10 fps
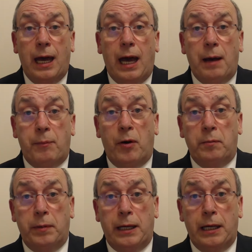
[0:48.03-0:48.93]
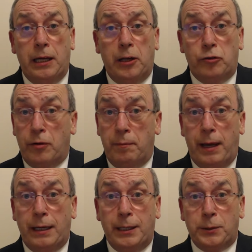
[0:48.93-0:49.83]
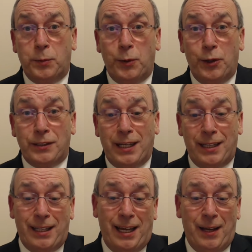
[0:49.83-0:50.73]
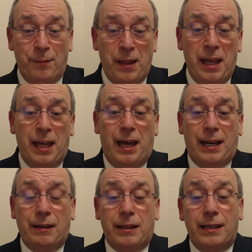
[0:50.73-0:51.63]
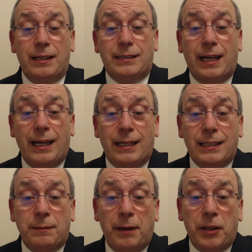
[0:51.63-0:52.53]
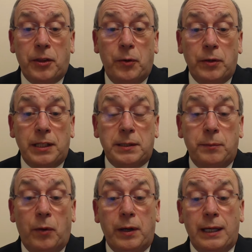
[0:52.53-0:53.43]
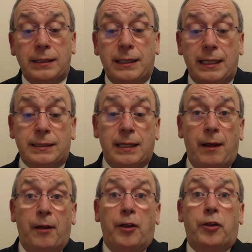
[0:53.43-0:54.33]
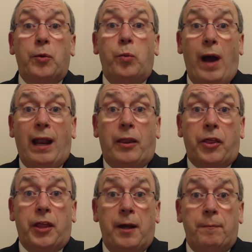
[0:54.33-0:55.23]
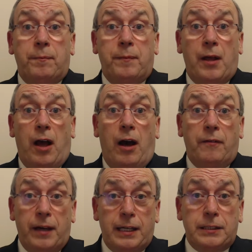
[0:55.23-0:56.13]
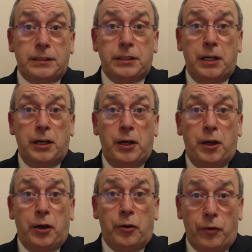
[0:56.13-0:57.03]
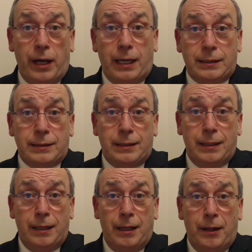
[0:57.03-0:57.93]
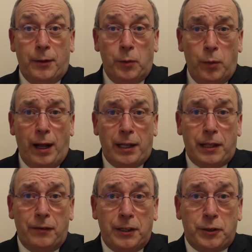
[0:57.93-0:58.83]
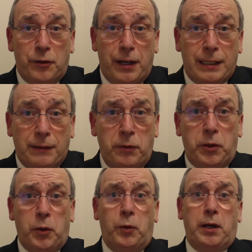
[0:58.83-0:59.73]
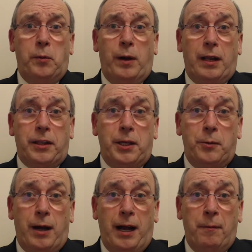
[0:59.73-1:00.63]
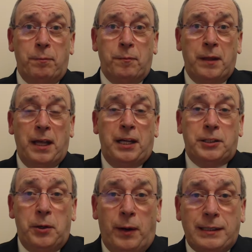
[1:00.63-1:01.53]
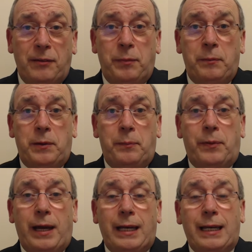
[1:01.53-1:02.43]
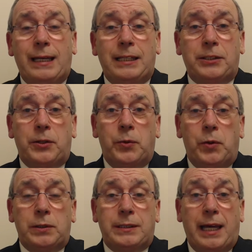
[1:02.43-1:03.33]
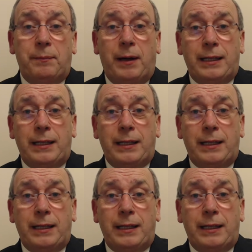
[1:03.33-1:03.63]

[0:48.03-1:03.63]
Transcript: upon me." Tremendous words, aren't they? And the little title to my thought this morning is this: the wealth of his grace. The wealth of his grace. Have you thought how wealthy you are? Do you know, as I've been prepared in these thoughts day by